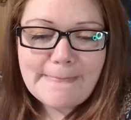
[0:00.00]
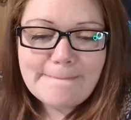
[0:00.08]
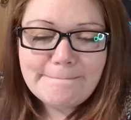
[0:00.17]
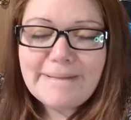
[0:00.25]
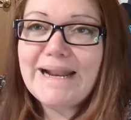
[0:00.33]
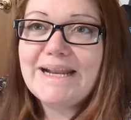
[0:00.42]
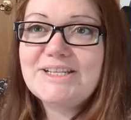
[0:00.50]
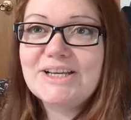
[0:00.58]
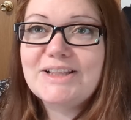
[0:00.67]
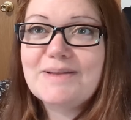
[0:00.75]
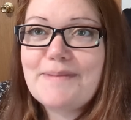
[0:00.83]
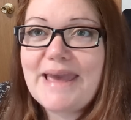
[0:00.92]
But I
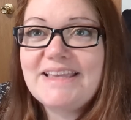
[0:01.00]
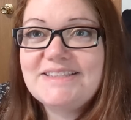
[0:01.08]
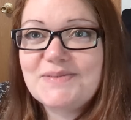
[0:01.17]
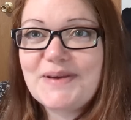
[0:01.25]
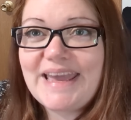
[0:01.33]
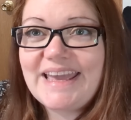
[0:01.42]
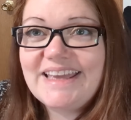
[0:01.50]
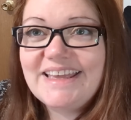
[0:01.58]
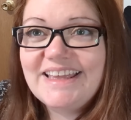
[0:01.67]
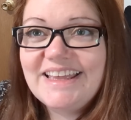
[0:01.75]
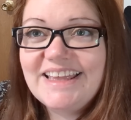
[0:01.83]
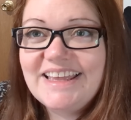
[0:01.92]
took the bags away.
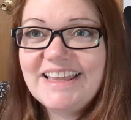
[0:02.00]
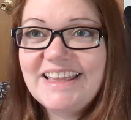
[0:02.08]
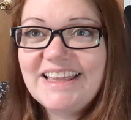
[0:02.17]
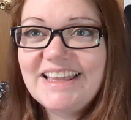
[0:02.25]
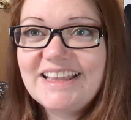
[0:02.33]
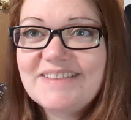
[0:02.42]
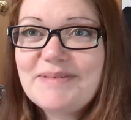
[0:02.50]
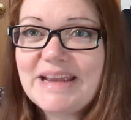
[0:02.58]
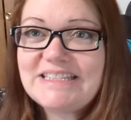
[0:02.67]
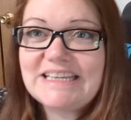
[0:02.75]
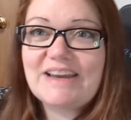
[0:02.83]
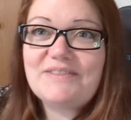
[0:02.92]
But I
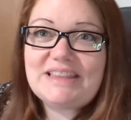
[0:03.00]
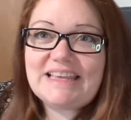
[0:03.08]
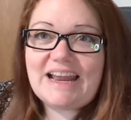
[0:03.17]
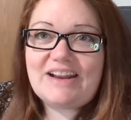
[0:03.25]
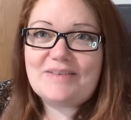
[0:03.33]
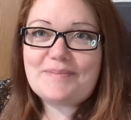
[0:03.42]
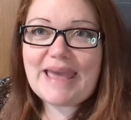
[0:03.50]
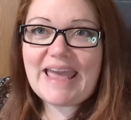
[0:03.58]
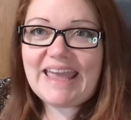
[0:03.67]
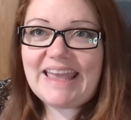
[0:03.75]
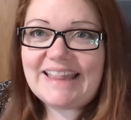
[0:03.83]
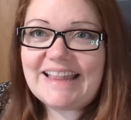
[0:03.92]
took everything out of the
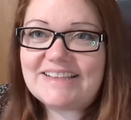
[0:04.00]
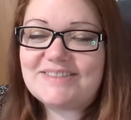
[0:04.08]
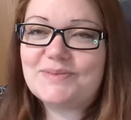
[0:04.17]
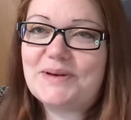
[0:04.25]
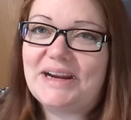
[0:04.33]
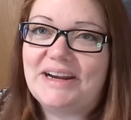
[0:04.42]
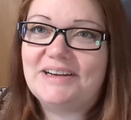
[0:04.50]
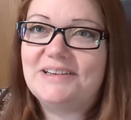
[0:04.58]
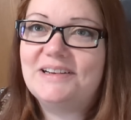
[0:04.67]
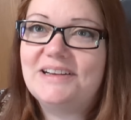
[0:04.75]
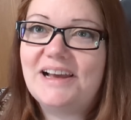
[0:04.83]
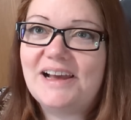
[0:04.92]
bag, and that's where